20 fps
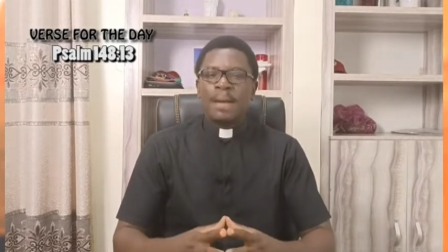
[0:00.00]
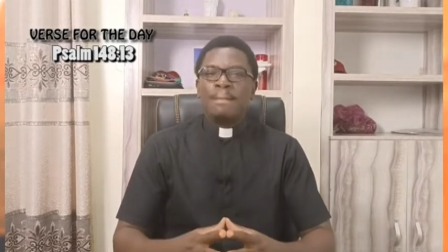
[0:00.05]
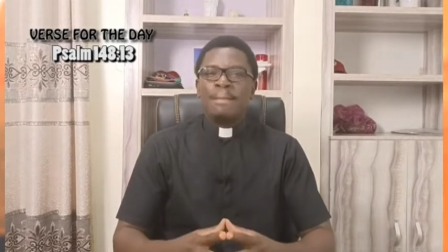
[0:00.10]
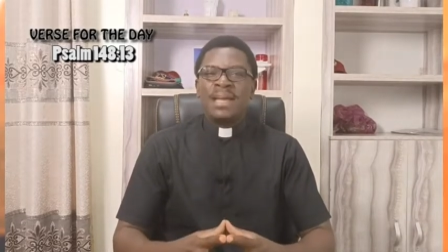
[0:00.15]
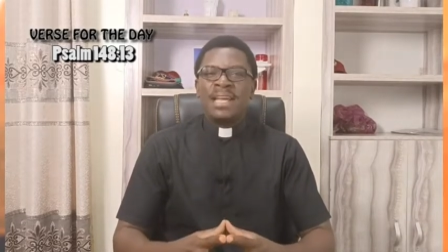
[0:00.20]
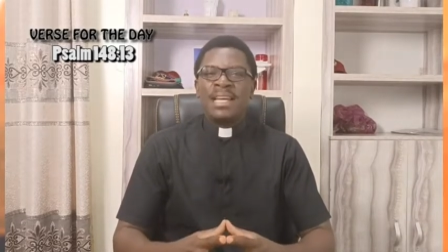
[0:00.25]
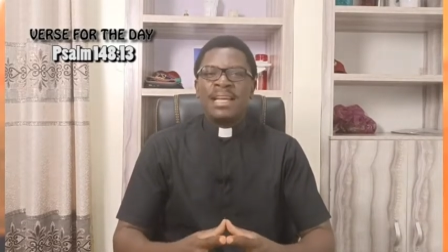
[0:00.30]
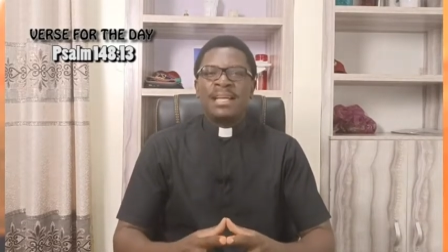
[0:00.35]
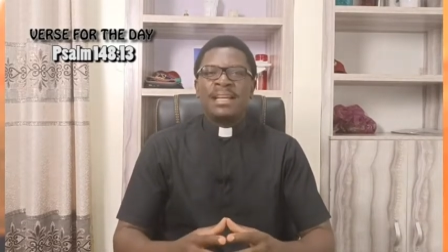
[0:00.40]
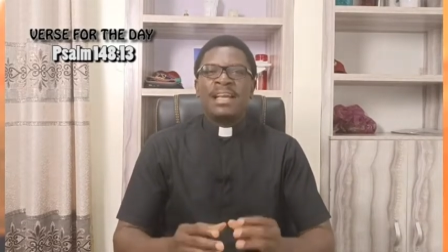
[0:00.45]

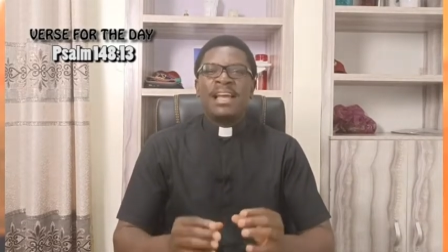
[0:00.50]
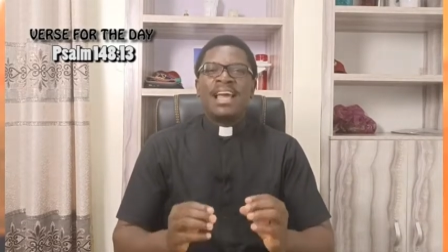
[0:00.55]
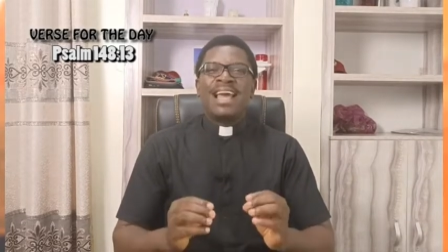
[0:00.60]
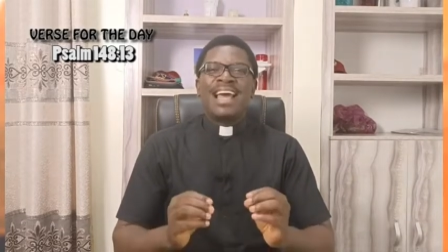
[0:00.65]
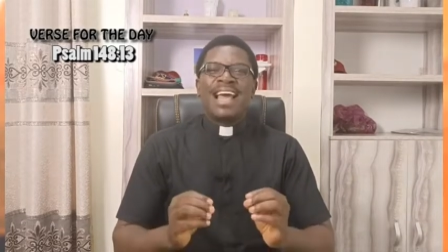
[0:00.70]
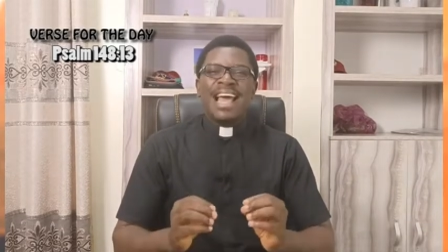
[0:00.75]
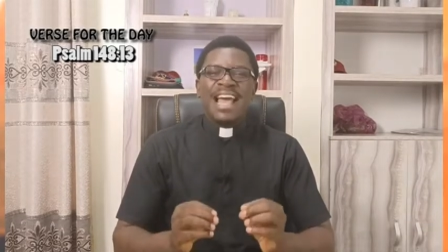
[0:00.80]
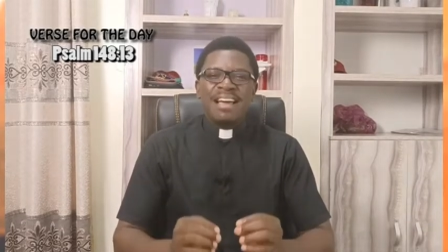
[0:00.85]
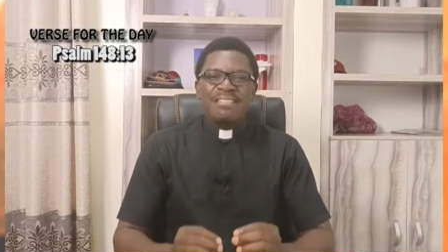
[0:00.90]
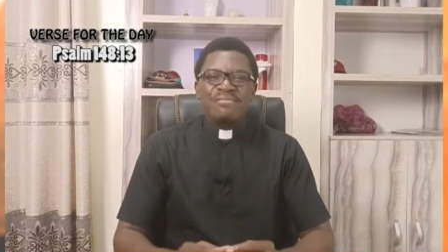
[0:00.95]
meaning
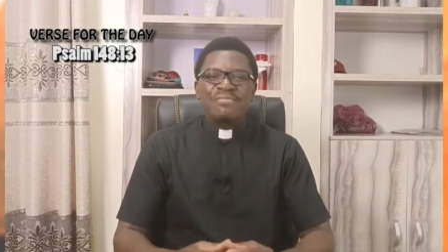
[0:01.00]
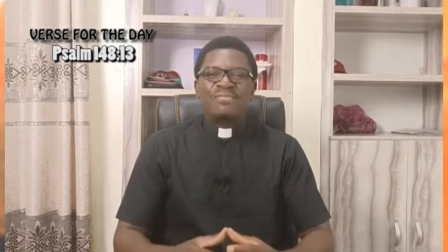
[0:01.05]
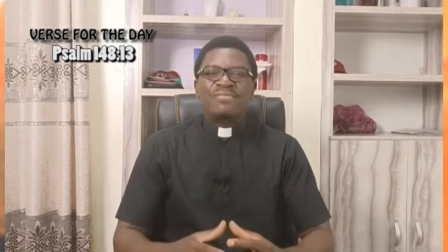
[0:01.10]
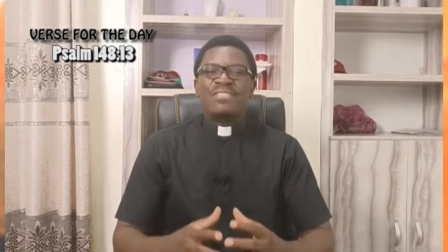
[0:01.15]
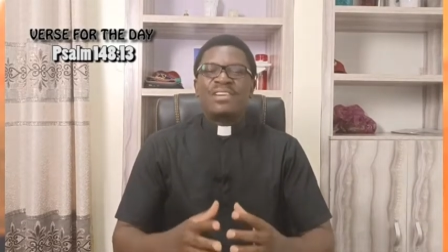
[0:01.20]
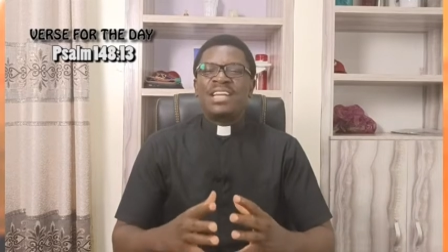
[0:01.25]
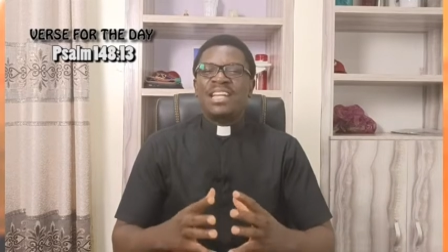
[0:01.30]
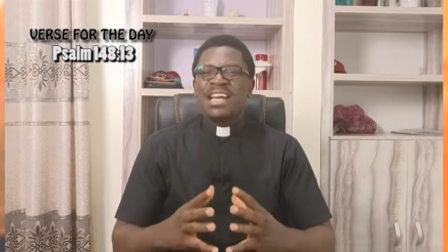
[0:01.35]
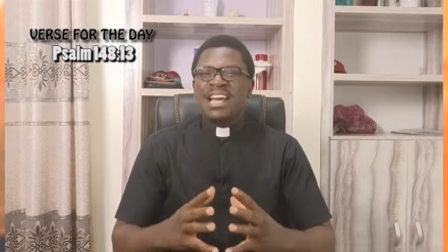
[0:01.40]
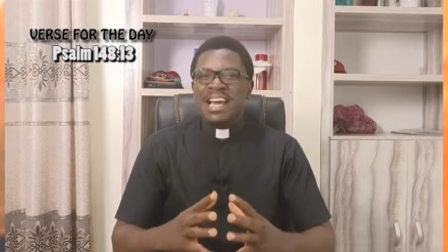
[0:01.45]

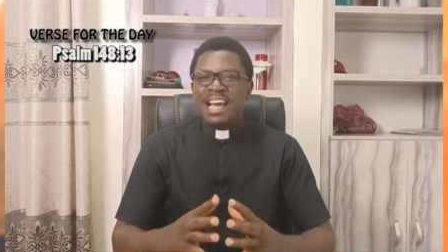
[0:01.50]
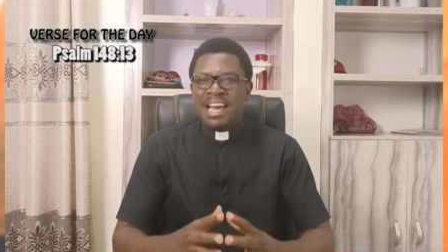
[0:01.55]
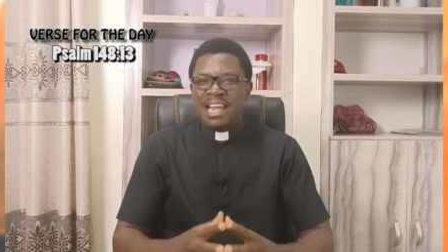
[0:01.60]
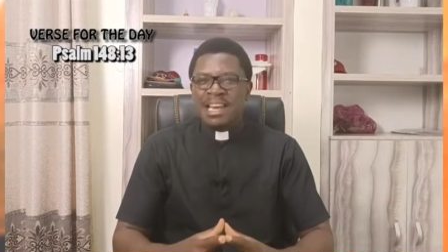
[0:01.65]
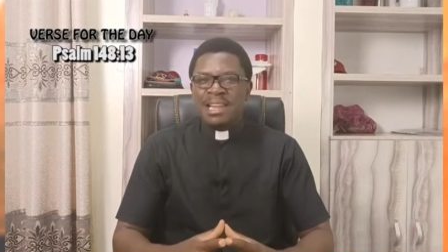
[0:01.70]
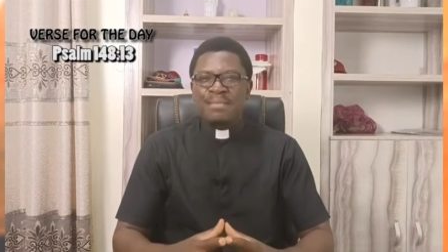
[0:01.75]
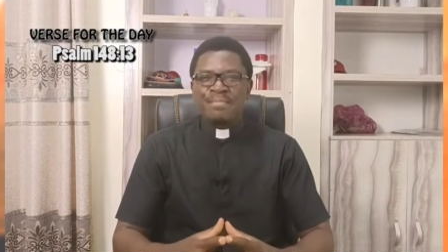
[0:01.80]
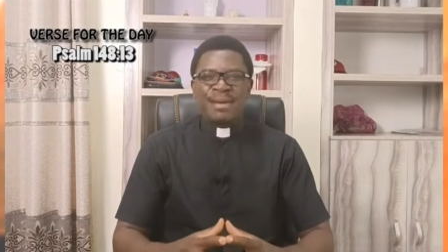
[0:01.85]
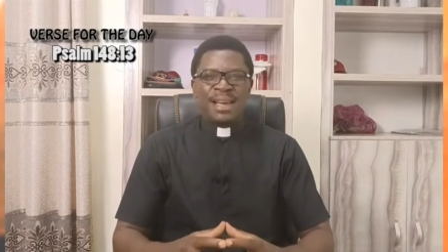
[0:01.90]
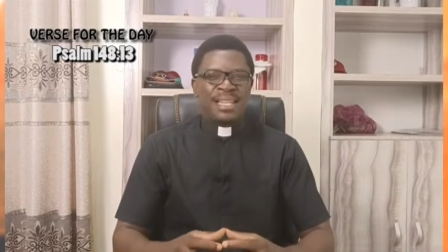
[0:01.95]
every
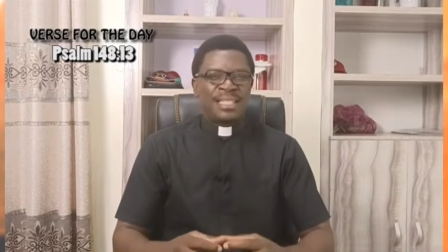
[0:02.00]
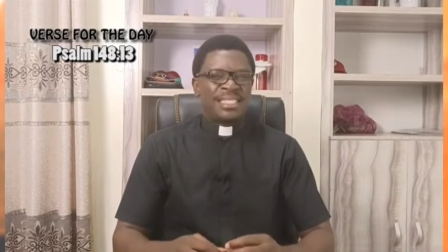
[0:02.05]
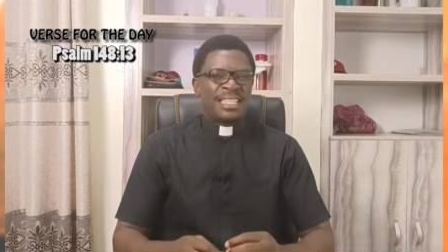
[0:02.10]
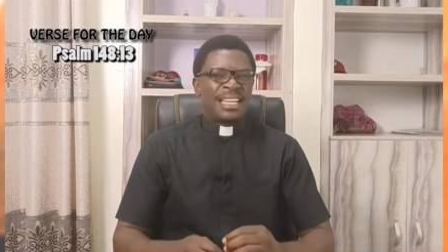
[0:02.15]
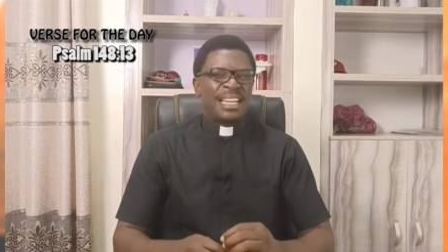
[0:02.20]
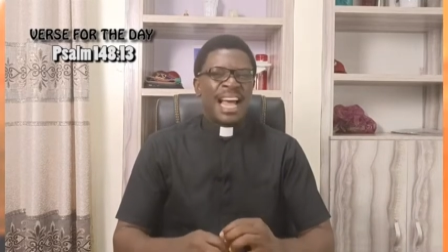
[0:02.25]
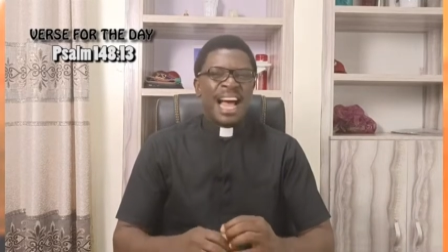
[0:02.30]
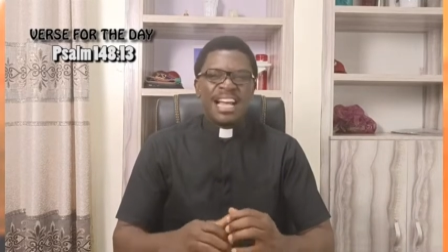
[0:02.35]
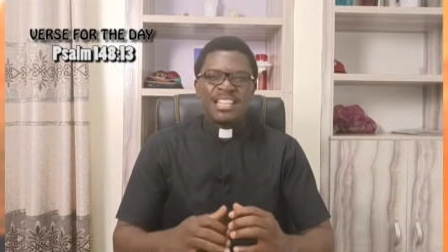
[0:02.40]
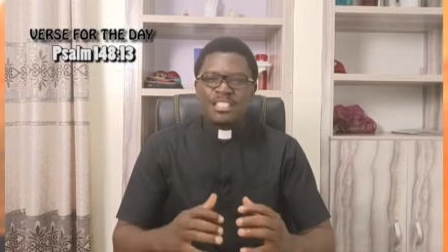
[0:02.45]
element
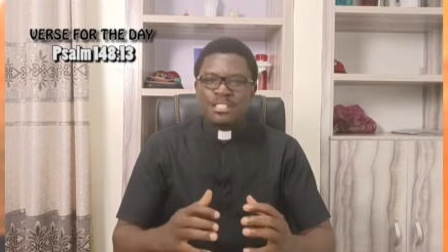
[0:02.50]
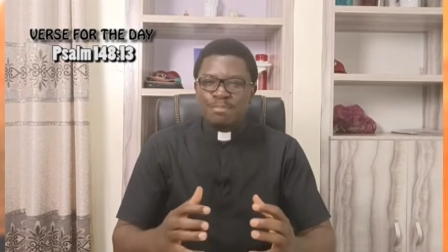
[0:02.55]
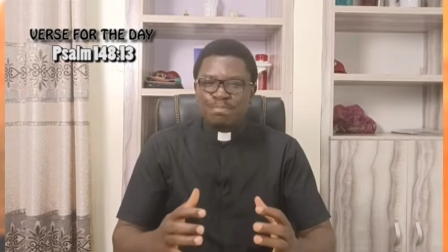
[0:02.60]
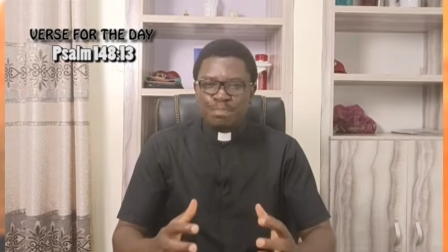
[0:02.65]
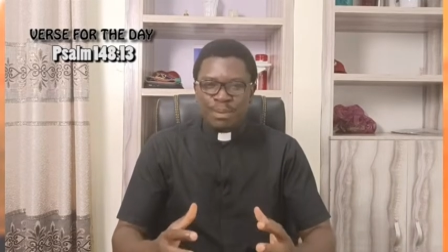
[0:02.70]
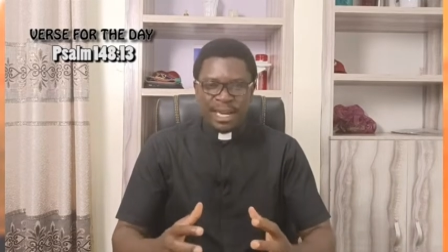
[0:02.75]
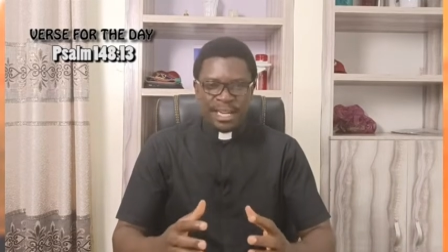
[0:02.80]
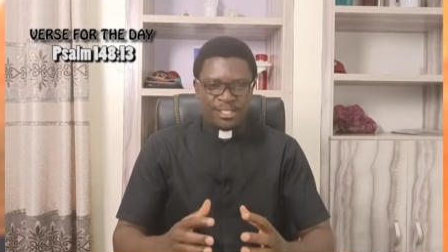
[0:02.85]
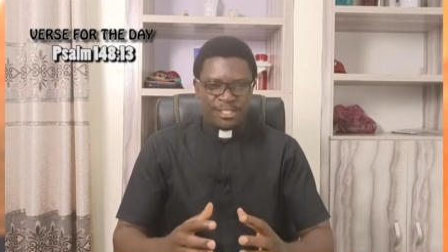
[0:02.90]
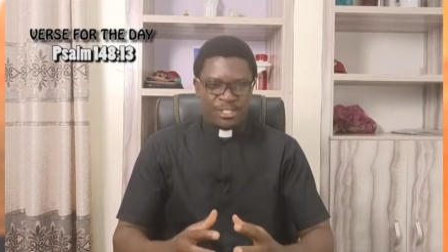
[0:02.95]
and
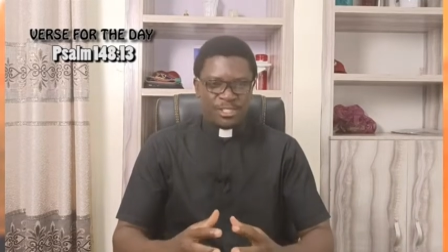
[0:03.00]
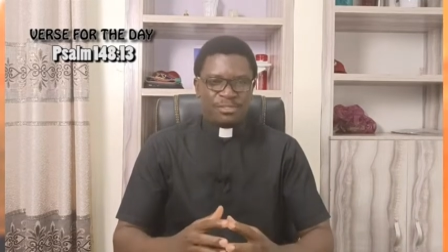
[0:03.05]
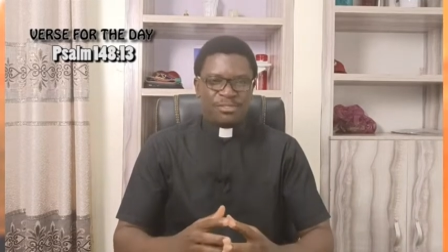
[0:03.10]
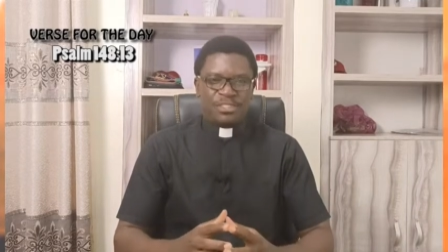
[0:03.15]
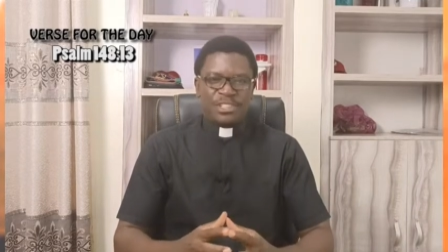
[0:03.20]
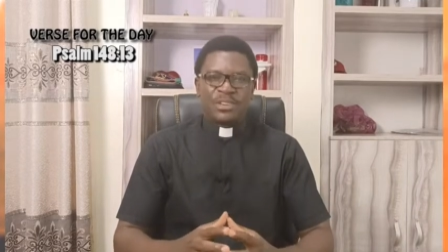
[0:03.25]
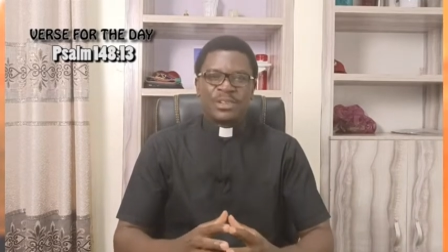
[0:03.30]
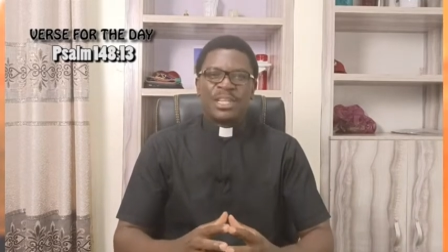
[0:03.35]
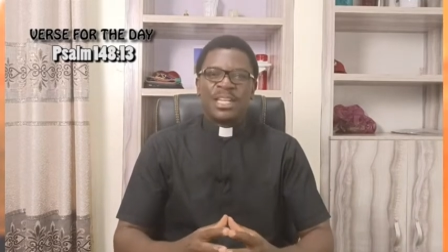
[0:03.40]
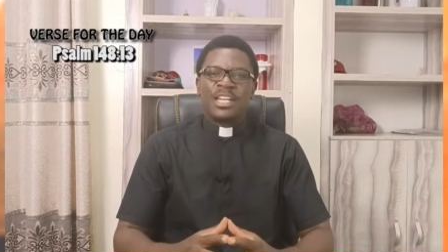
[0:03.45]
aspect
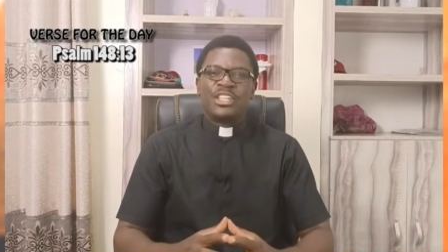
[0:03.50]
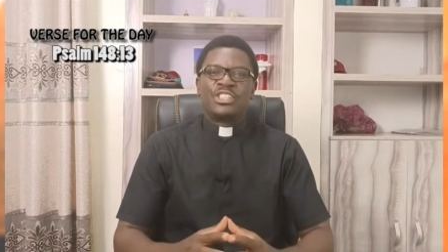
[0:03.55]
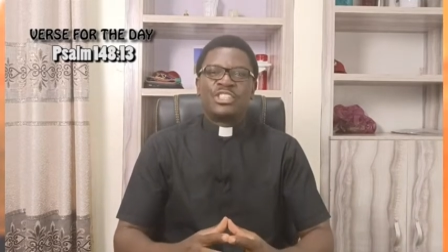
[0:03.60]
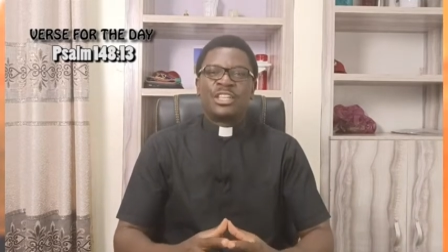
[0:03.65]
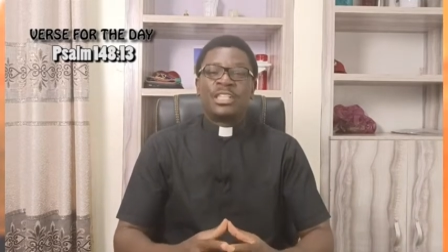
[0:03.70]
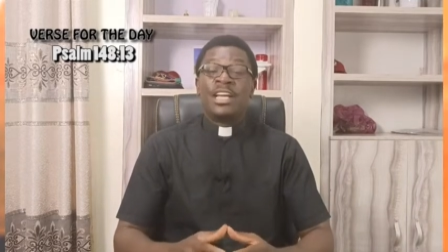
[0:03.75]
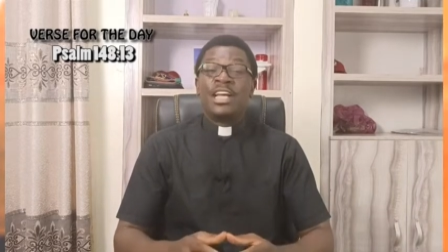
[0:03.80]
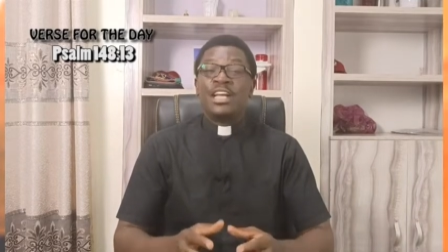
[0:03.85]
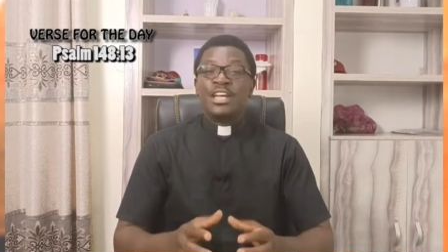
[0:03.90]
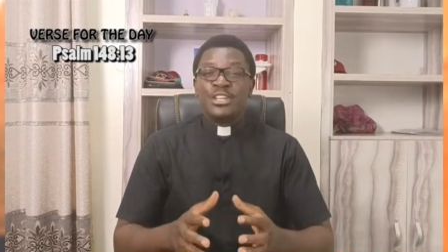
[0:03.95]
of
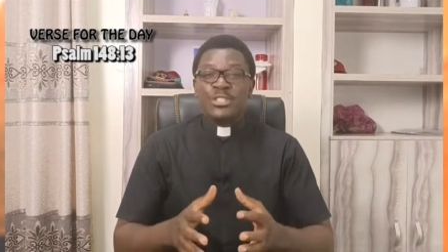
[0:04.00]
creation